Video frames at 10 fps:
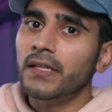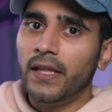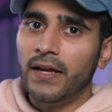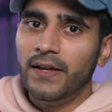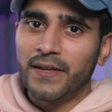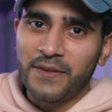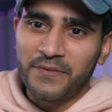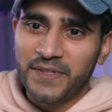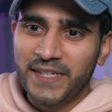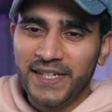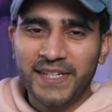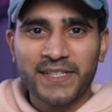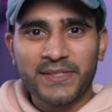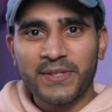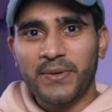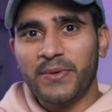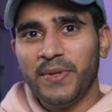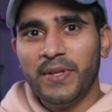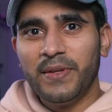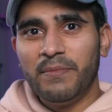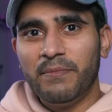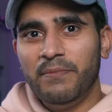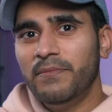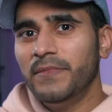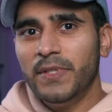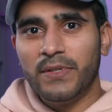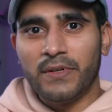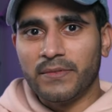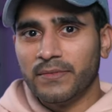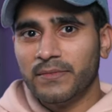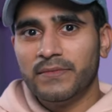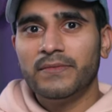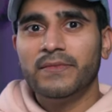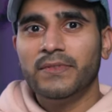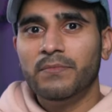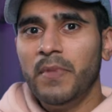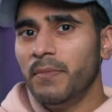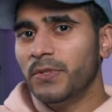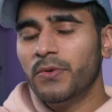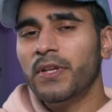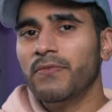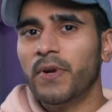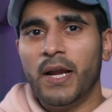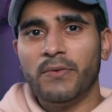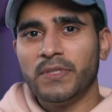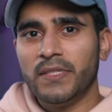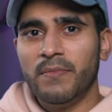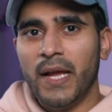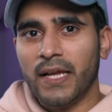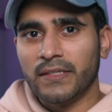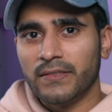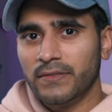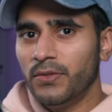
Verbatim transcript: alive. so, you know, maybe 24 hours is the max.